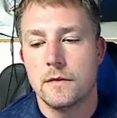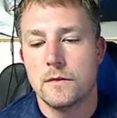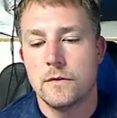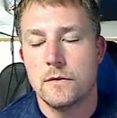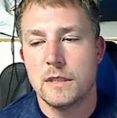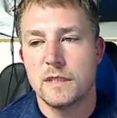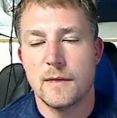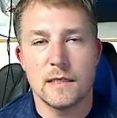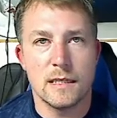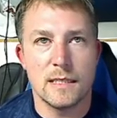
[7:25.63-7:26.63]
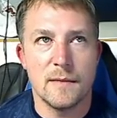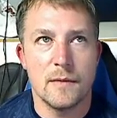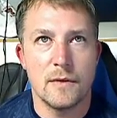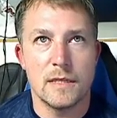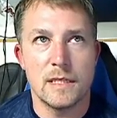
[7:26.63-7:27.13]
Choosing a specialized set
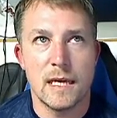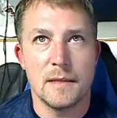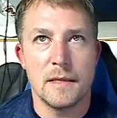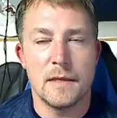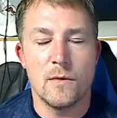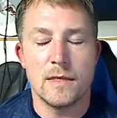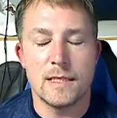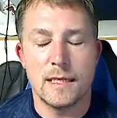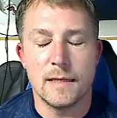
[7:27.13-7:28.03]
bonus, and then there was